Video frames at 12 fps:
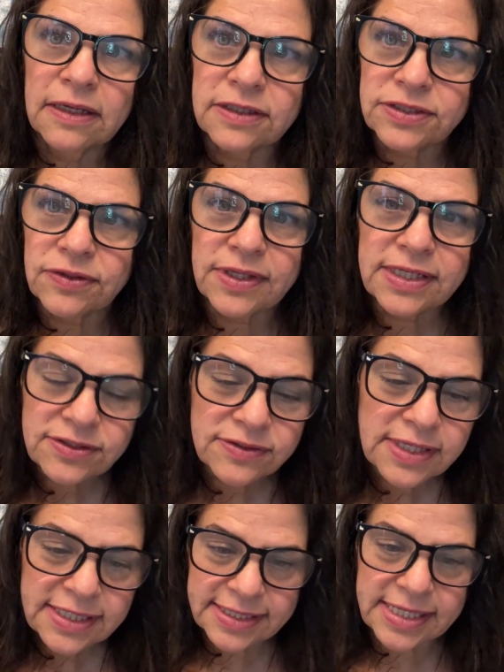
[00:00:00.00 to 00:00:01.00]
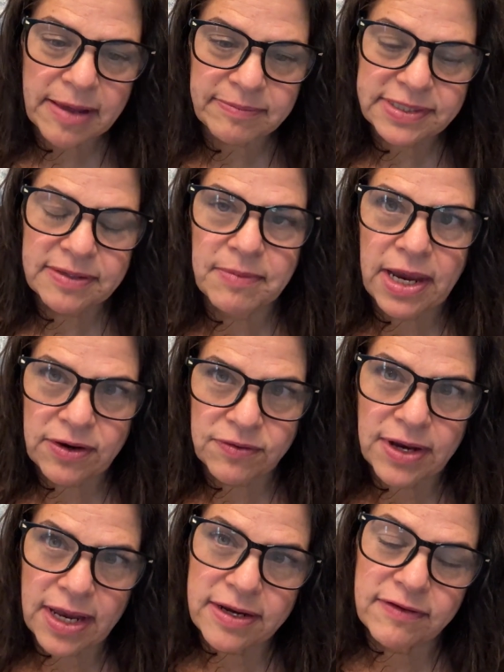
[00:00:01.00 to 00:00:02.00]
So these are the steps in my
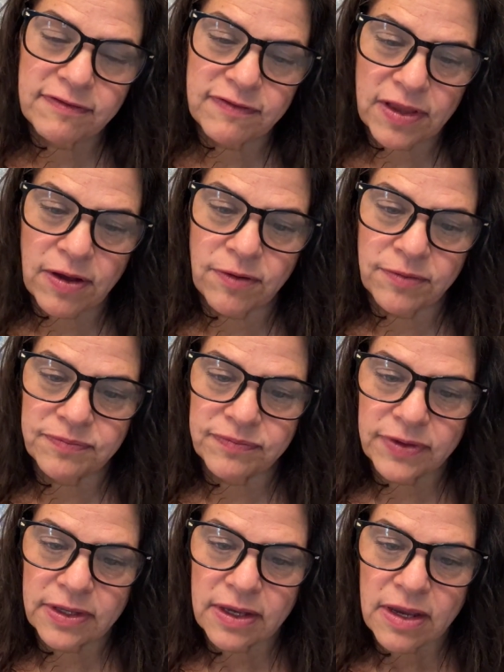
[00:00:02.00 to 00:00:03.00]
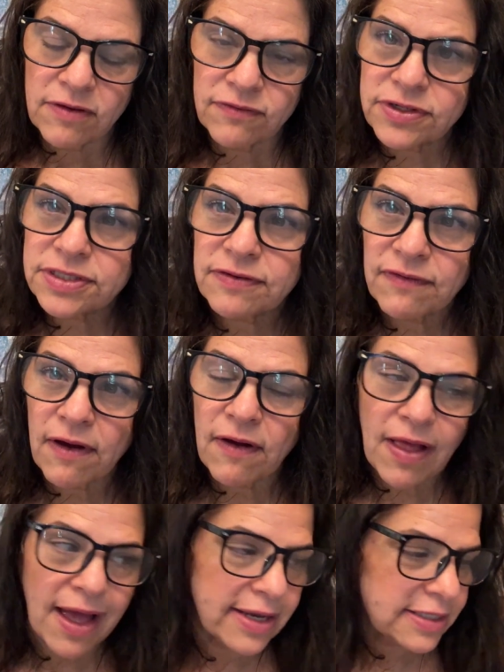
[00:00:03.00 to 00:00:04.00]
creative flow. First of
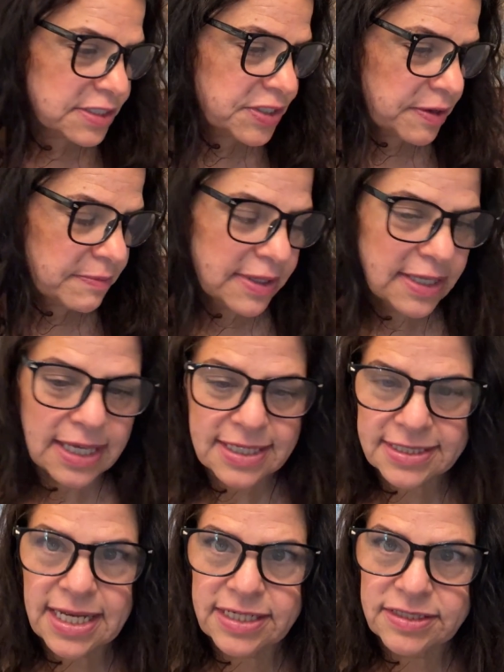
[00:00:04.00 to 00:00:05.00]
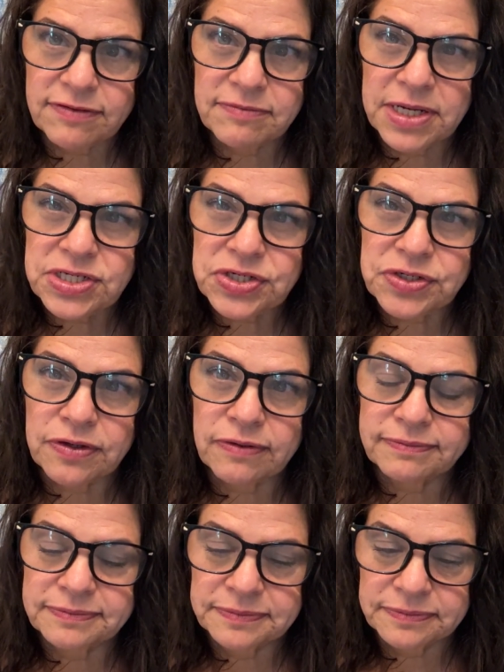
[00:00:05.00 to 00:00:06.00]
all, I determine the intent of my journal.
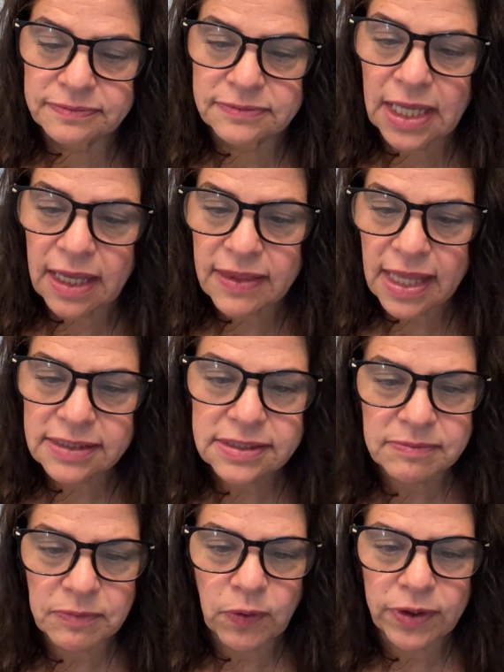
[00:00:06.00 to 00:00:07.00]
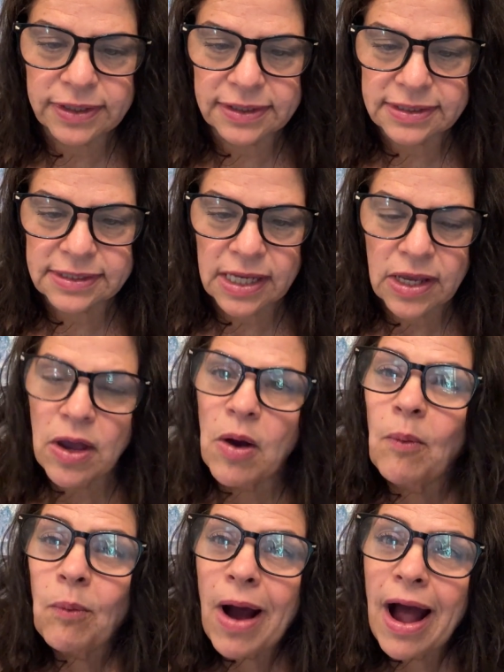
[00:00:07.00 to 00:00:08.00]
Okay, that's important.
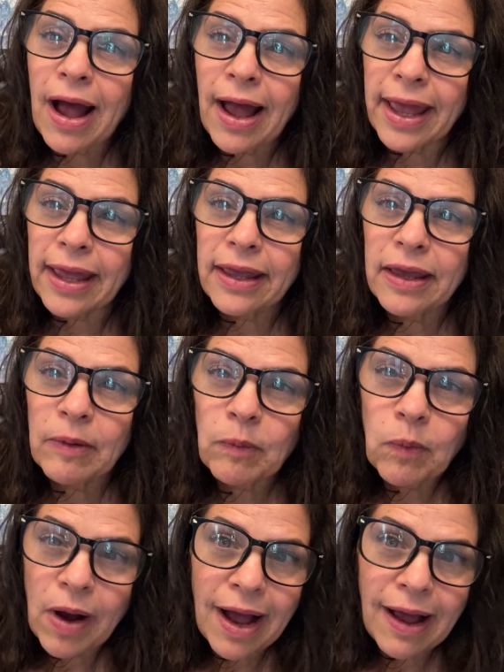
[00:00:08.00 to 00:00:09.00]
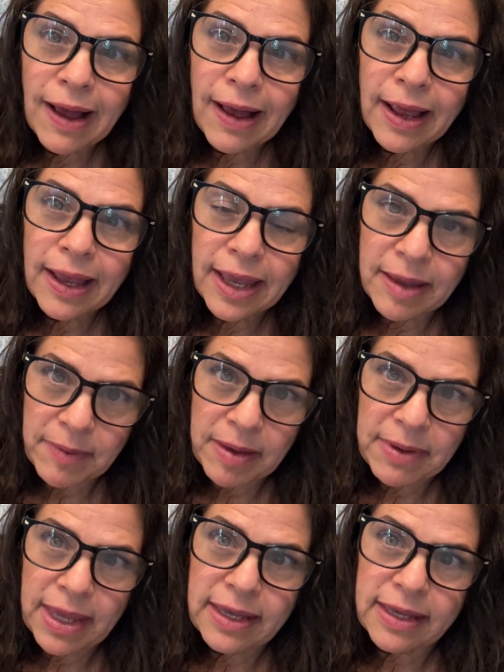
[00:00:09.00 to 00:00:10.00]
Why? Why am I
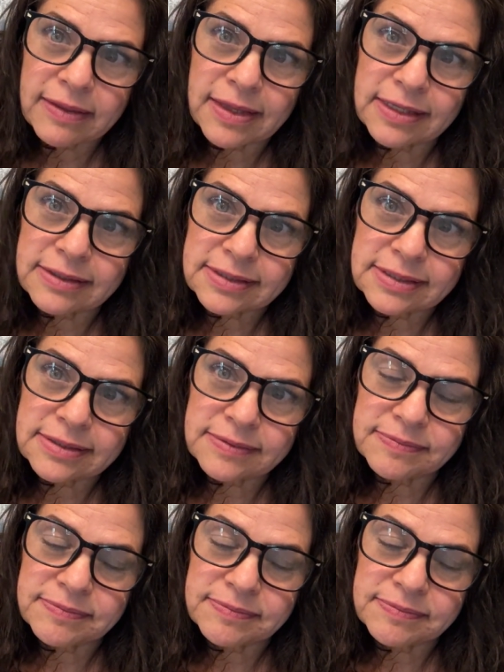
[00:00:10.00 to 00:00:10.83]
making this?